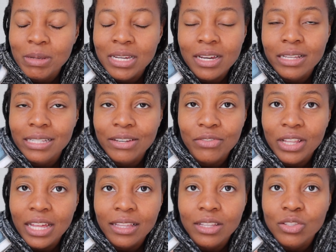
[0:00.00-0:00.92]
because I feel
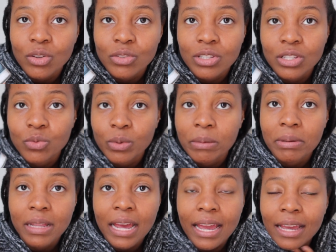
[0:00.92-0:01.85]
like the salty sweet
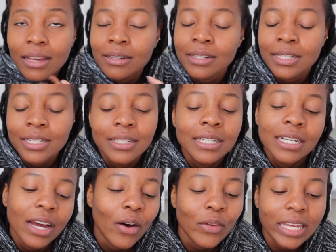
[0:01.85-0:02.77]
play
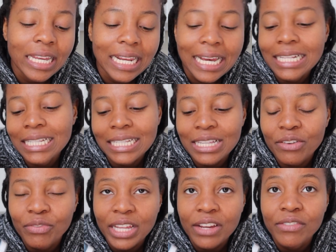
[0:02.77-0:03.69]
only enhances the
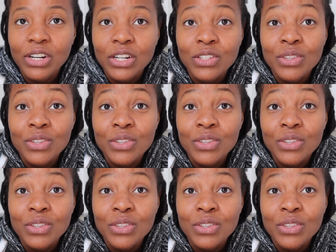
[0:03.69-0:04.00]
flavor.